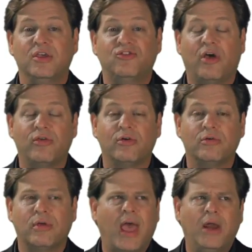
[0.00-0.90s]
each
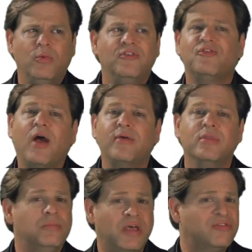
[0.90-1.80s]
other, how do we
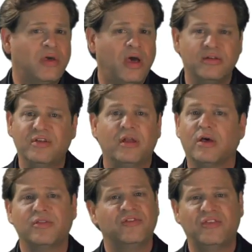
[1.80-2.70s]
find the best content
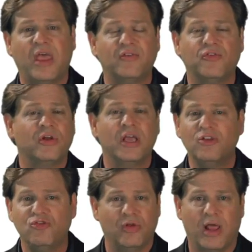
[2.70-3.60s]
on the Stanford
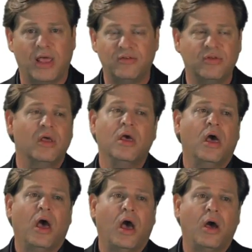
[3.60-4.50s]
intranet?
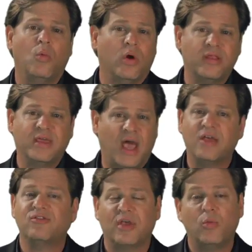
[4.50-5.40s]
One of the
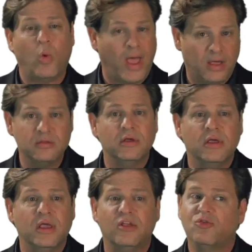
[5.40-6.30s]
guys said, well,
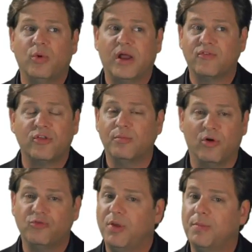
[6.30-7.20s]
it's whatever the
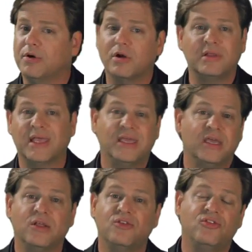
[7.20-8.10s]
most people are
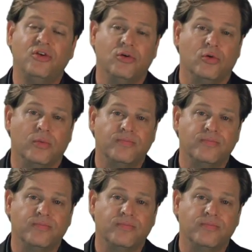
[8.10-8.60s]
linking to.